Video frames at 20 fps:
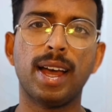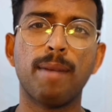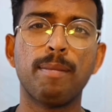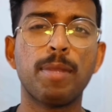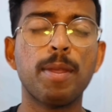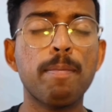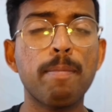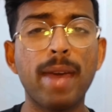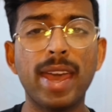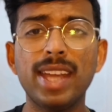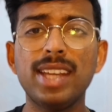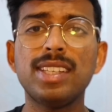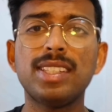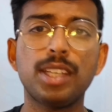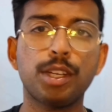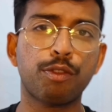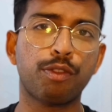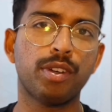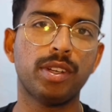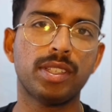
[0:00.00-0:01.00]
the main
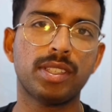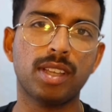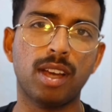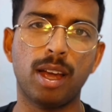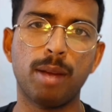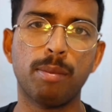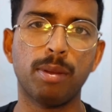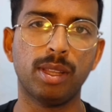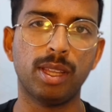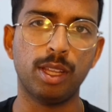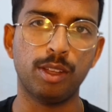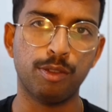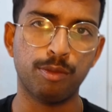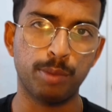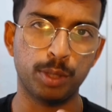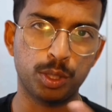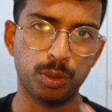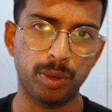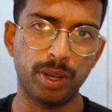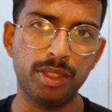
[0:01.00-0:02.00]
difference, I believe,
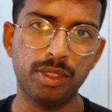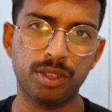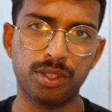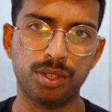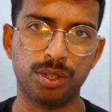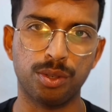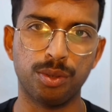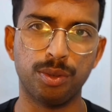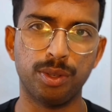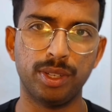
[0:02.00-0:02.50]
between the two